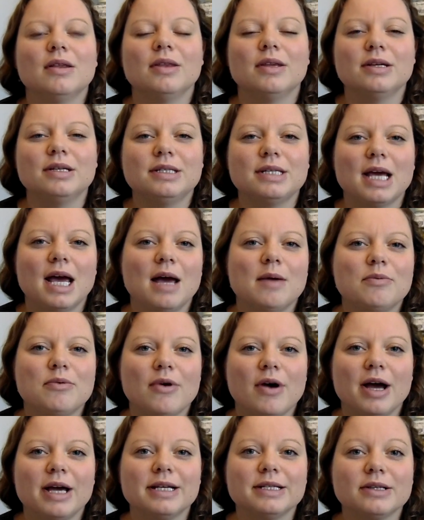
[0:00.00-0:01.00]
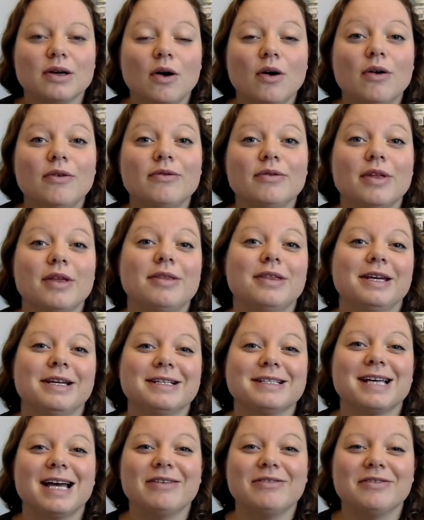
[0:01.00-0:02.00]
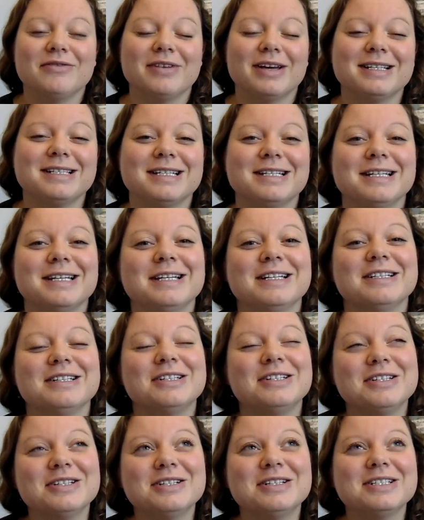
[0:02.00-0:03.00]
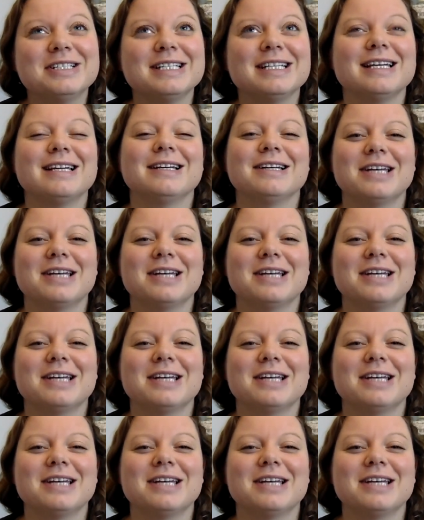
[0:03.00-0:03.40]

the share price of the things I've invested in should